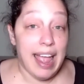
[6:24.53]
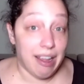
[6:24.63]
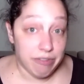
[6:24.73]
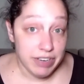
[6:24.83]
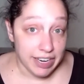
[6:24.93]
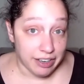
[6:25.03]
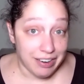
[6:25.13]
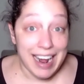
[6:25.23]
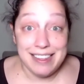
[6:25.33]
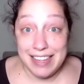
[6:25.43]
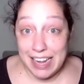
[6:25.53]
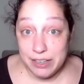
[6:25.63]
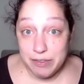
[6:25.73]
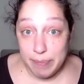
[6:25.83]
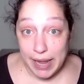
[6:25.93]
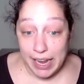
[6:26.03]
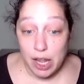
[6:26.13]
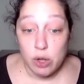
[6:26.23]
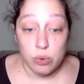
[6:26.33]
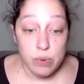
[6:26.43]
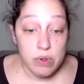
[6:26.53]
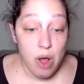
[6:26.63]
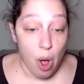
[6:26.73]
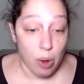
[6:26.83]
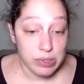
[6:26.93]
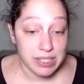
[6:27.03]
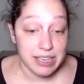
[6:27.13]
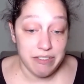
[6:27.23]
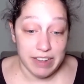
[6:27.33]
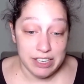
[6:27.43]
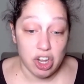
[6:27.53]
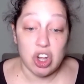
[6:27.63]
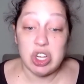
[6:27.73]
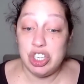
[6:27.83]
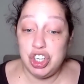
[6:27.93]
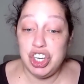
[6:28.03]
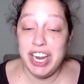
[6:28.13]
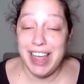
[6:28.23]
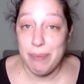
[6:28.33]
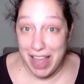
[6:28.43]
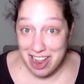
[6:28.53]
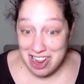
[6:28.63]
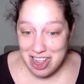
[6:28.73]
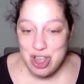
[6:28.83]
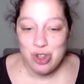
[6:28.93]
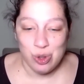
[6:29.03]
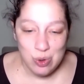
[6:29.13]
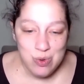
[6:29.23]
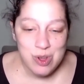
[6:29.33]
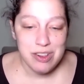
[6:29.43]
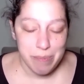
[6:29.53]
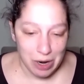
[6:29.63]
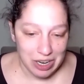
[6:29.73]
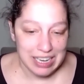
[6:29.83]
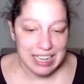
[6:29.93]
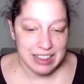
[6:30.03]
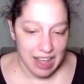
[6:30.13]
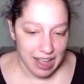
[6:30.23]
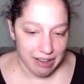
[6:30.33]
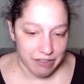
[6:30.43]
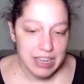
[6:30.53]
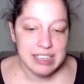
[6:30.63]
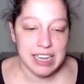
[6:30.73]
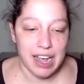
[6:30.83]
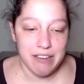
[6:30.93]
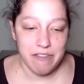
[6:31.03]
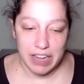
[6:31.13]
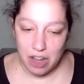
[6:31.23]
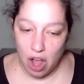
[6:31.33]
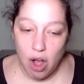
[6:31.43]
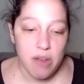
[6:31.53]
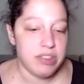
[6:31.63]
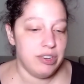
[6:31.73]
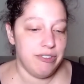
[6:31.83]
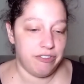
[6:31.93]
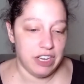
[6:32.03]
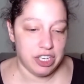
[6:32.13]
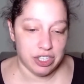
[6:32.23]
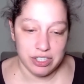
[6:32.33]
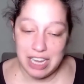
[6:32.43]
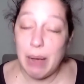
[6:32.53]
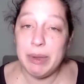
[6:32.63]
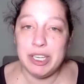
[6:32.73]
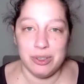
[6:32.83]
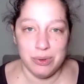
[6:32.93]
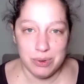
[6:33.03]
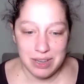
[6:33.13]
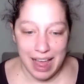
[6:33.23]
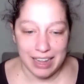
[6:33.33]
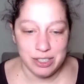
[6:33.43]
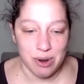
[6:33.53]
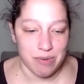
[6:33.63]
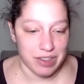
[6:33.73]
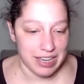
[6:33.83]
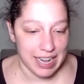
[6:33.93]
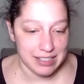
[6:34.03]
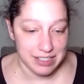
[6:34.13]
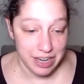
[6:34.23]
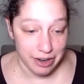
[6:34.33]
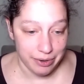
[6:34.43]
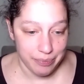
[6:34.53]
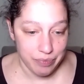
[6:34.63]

Every year at the end of May, Google hosts an event called G M L, Google Marketing Live, to unveil all the new features coming to Google Ads over the next year.